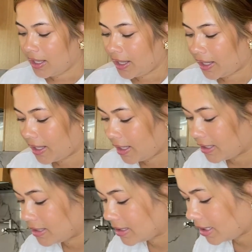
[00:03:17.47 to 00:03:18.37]

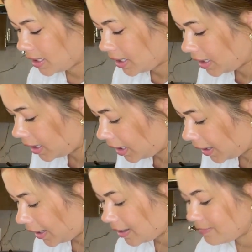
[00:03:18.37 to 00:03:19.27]
And
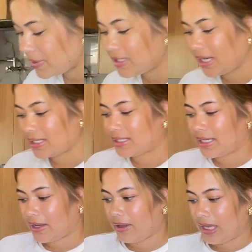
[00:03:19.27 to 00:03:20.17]
I've been
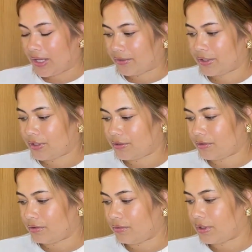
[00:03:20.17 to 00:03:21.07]
testing out how
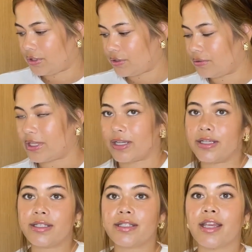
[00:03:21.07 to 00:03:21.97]
to do
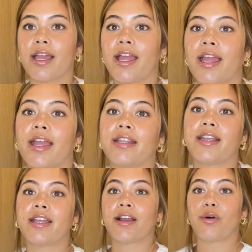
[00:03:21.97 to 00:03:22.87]
this. And
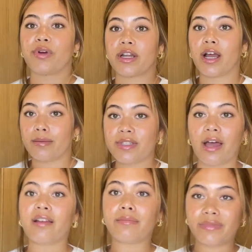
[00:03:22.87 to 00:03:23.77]
when it comes
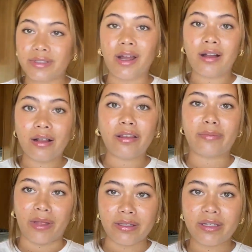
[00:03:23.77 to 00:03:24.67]
out, and it's not gonna
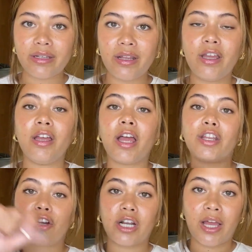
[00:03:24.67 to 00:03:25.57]
look melted,
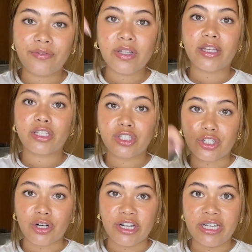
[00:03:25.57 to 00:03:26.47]
and you're gonna have to like
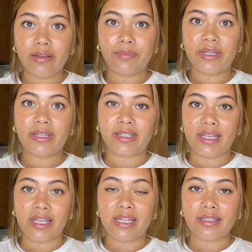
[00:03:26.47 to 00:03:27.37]
stir it because the
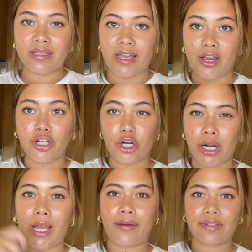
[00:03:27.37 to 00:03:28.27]
heat's there, and you're
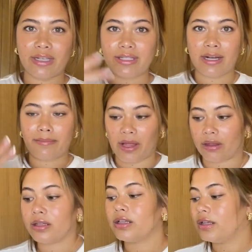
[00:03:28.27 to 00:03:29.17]
gonna have to, it's gonna
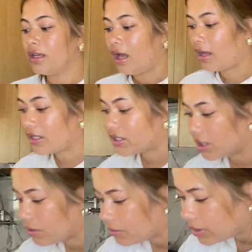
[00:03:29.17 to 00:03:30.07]
melt on its
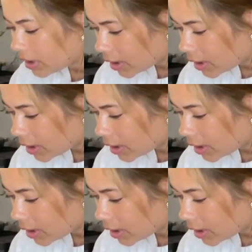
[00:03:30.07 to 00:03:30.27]
own.